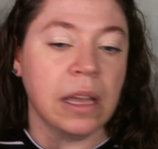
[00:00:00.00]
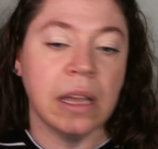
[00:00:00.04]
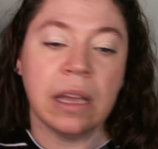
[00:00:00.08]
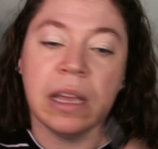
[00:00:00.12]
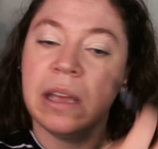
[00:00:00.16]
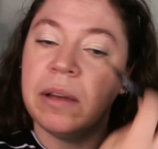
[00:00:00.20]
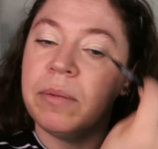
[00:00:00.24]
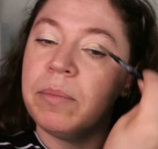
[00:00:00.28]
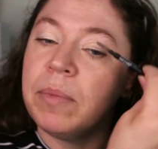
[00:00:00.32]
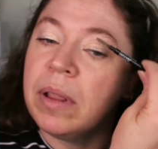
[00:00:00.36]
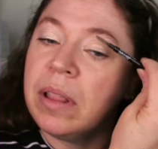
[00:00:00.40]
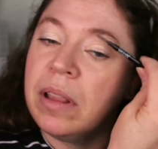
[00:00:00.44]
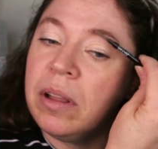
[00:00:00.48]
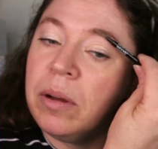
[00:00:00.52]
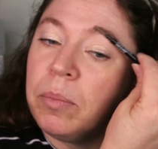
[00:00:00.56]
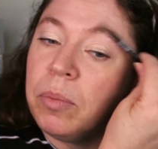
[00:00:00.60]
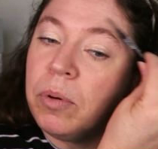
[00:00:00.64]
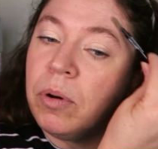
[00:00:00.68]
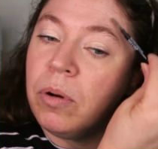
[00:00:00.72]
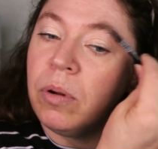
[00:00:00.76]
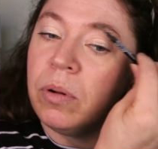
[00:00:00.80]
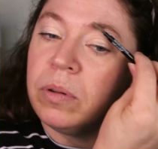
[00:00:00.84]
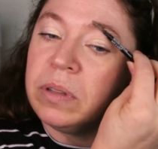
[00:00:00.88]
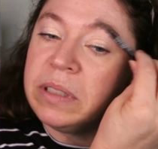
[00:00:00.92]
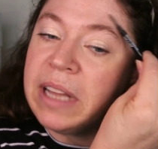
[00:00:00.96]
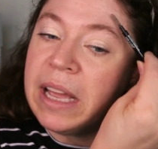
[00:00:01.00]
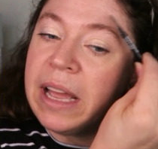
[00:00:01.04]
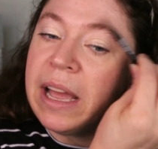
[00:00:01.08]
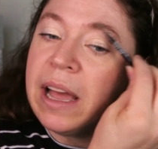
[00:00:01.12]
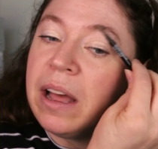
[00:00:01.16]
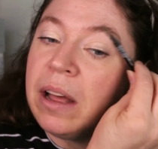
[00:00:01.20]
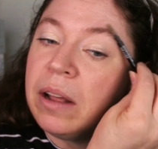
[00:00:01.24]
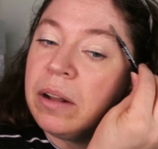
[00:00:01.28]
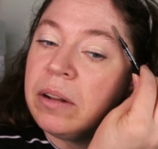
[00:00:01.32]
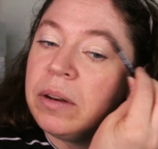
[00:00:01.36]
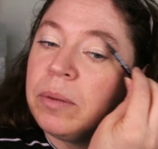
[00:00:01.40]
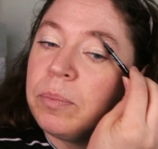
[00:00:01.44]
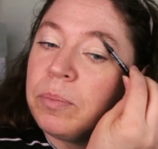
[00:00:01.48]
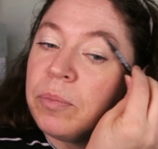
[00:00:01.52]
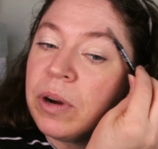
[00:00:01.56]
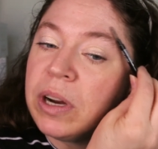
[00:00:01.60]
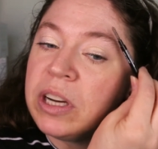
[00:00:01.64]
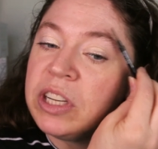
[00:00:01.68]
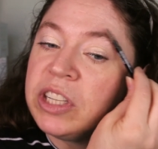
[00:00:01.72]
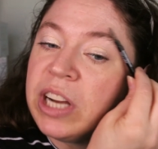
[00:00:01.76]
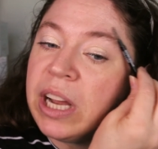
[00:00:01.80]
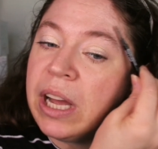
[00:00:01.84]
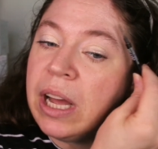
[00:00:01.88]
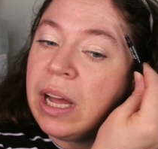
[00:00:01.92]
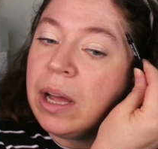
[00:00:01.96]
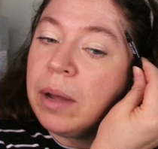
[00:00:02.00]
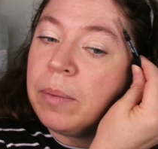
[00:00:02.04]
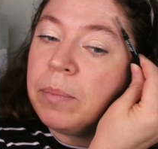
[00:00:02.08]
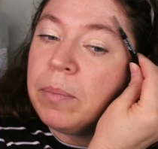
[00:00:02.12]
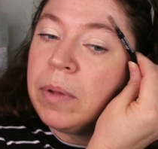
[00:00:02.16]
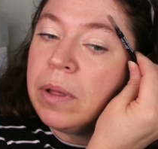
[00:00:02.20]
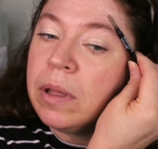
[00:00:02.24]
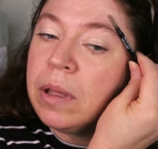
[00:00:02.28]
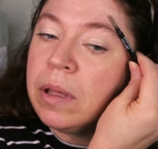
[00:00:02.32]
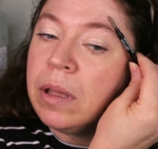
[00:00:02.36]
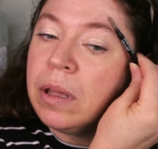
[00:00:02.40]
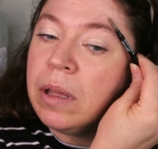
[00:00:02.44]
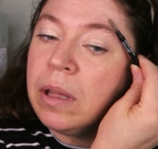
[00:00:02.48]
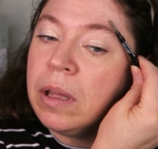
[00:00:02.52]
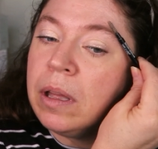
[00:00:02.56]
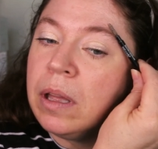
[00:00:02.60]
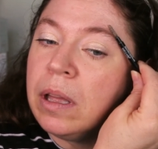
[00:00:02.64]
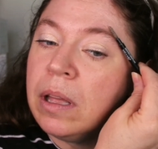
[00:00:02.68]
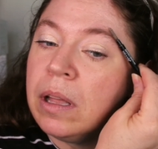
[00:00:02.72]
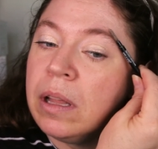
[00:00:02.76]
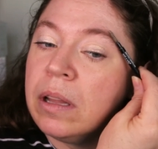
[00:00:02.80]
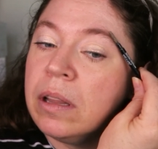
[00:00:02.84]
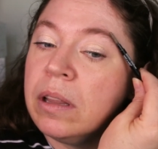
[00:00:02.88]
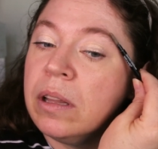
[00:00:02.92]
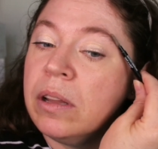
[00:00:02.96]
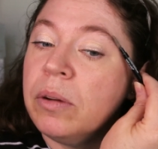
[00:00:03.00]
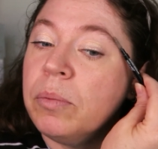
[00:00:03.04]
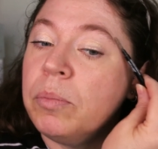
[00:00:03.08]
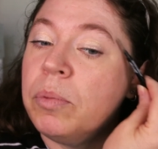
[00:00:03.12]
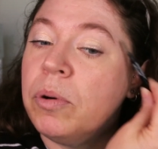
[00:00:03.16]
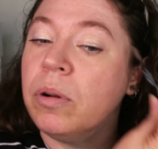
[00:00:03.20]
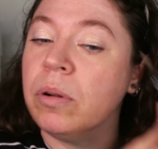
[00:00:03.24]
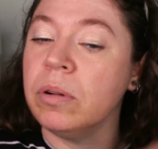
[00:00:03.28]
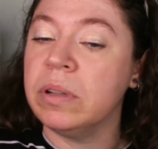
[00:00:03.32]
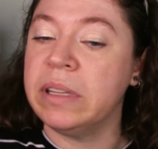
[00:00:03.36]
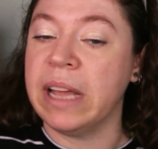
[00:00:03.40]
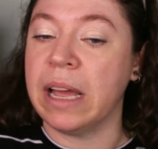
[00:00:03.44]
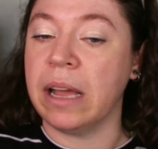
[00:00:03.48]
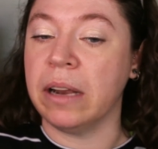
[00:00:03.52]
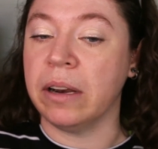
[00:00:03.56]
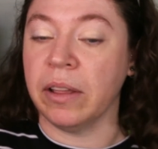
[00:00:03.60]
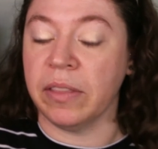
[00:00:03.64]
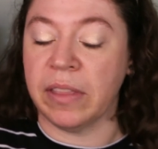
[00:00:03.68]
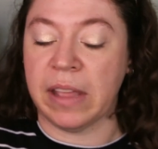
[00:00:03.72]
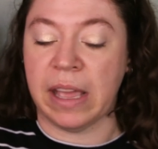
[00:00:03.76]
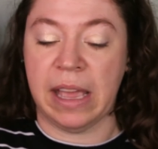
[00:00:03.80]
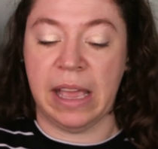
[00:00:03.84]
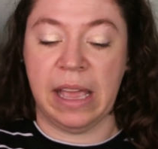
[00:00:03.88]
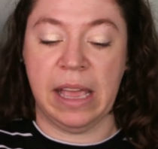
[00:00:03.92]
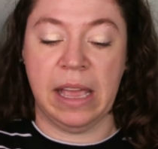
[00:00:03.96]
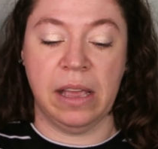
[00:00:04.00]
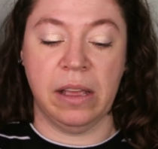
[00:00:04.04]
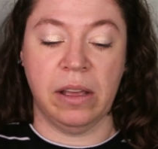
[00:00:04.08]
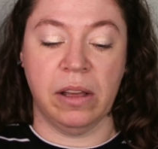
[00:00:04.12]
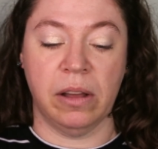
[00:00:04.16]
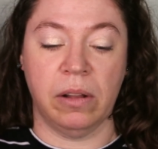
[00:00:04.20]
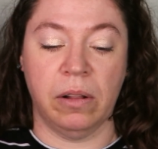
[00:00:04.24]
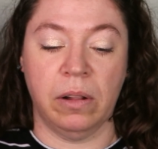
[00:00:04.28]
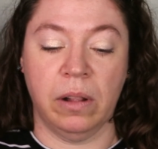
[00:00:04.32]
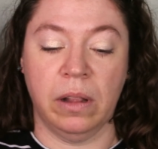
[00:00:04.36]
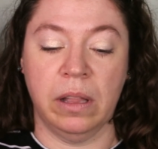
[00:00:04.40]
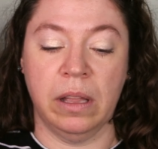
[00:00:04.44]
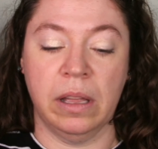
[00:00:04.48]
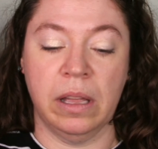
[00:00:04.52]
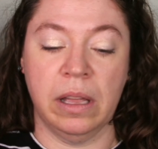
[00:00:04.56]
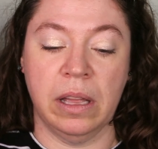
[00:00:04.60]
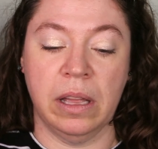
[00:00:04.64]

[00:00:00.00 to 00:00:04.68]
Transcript: give them a little pull down, brush up, a little pull down on the angle.